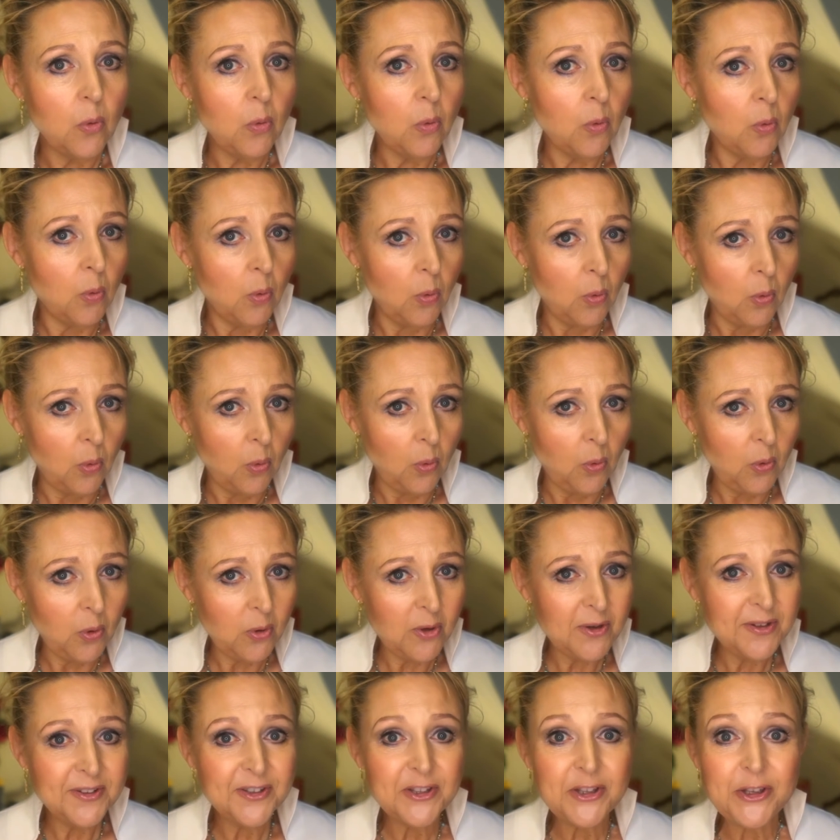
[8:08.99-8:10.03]

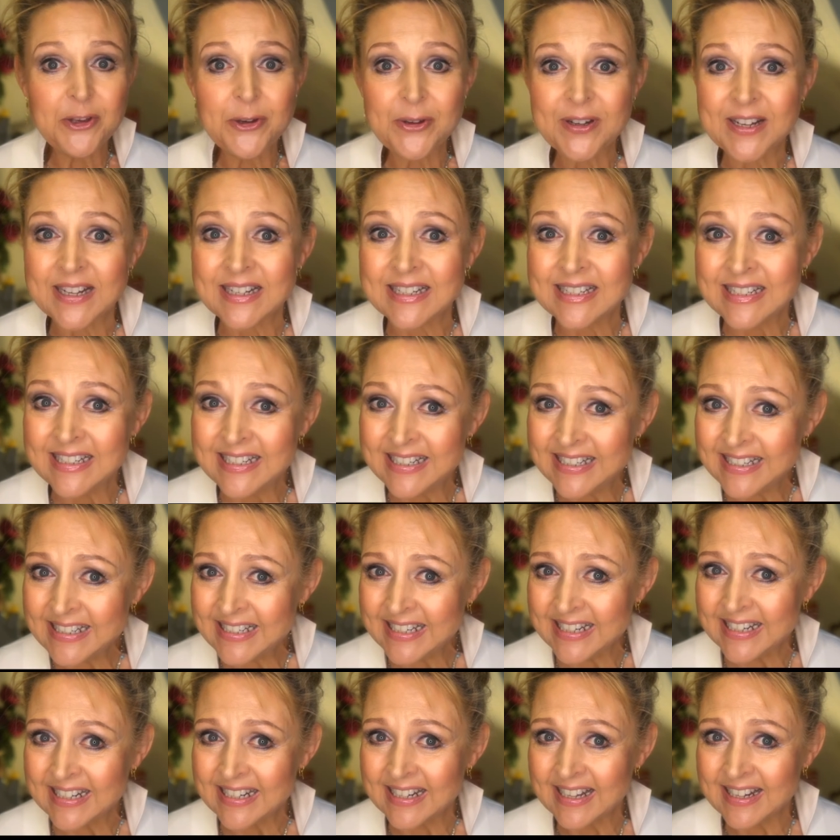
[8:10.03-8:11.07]
Or you can
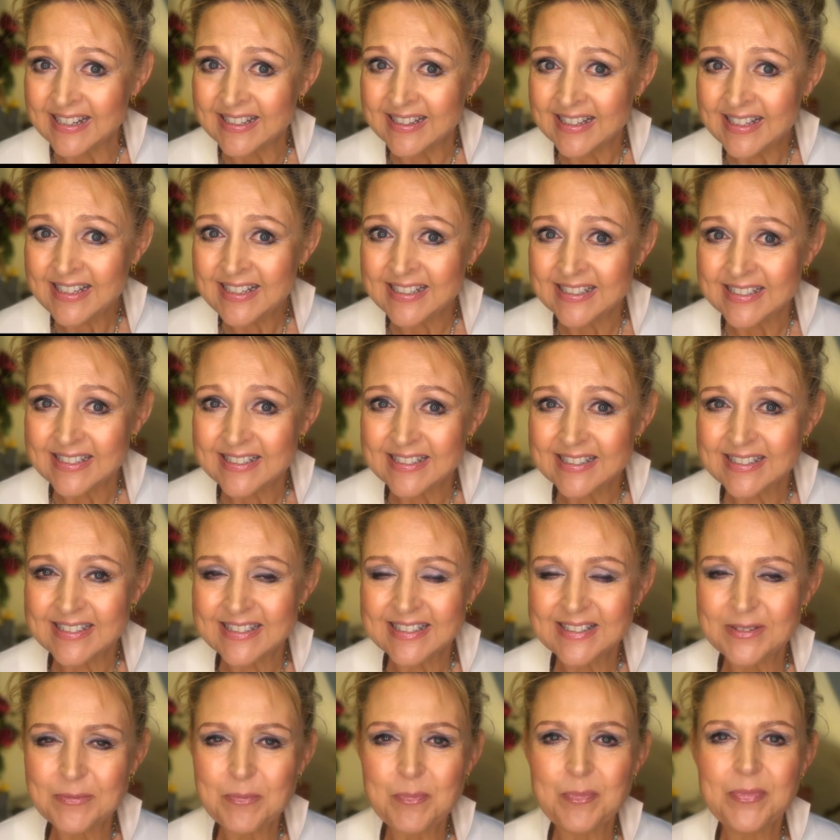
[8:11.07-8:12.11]
link it like this.
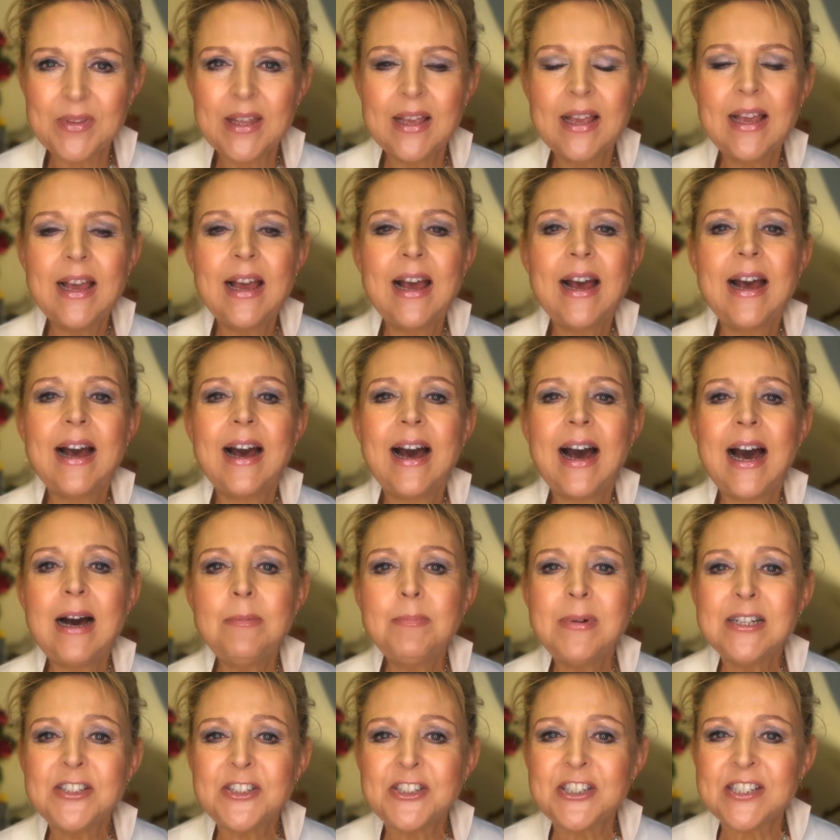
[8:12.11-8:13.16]
How
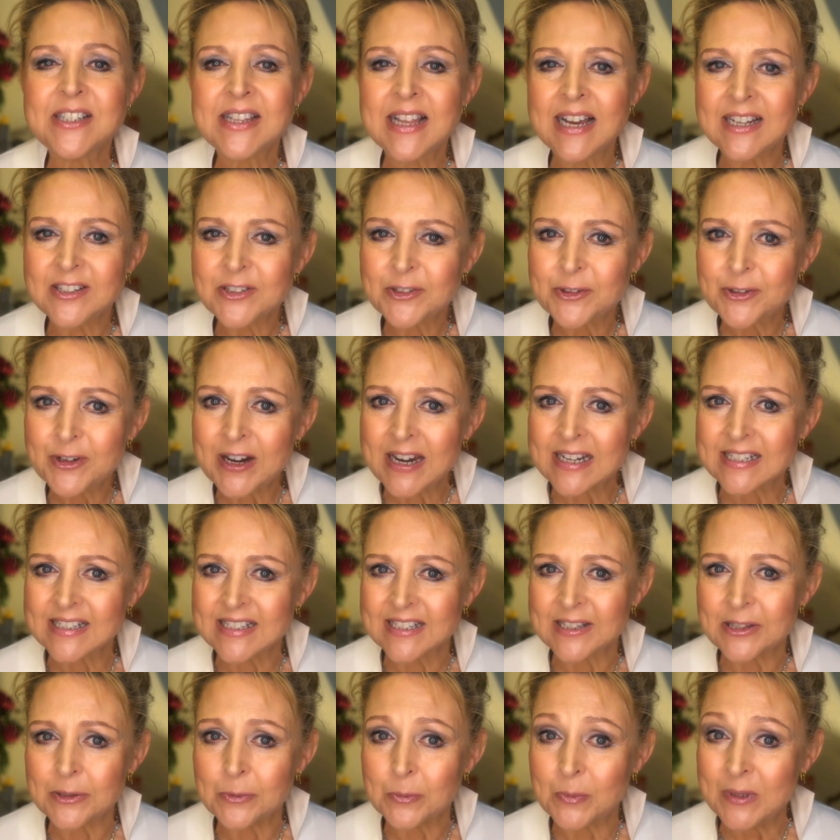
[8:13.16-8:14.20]
much is that dress
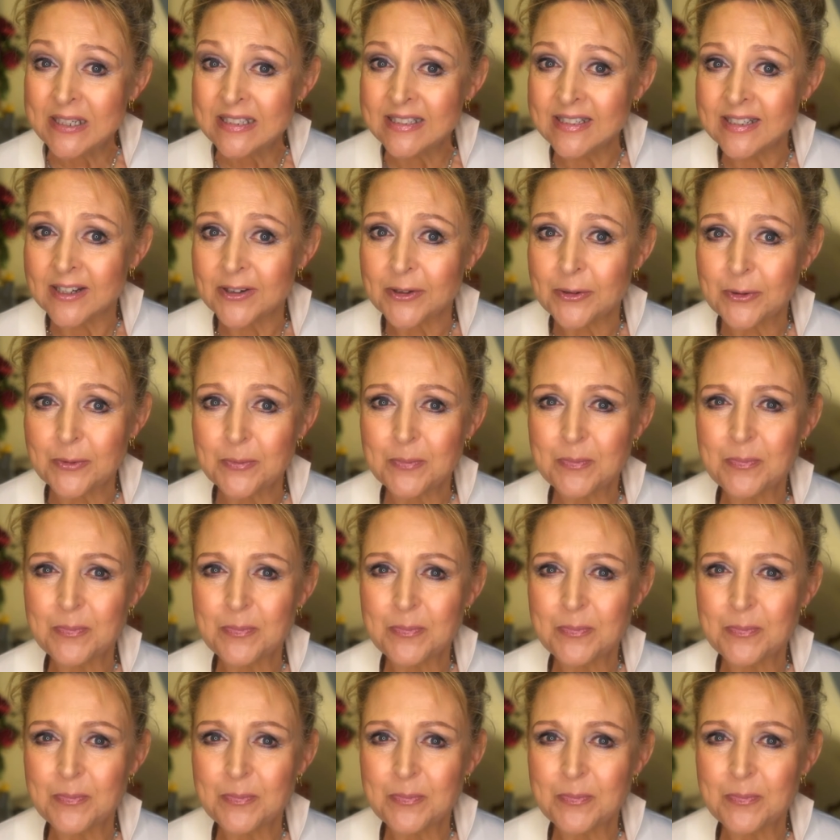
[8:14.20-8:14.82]
in the window?